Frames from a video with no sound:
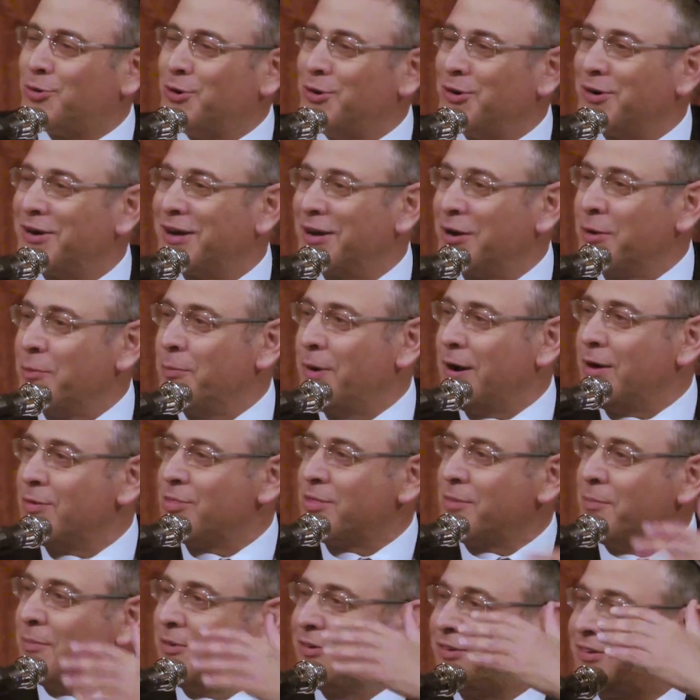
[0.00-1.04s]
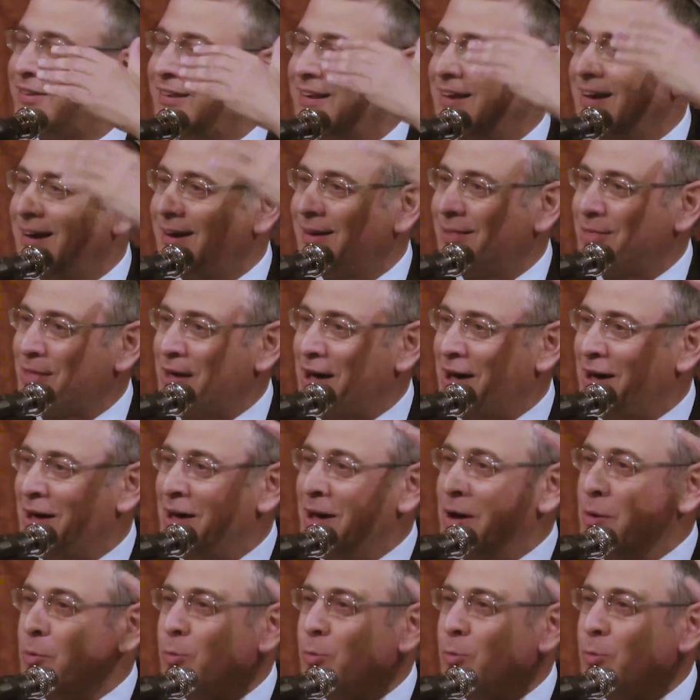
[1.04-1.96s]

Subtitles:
talking about the Mashiach,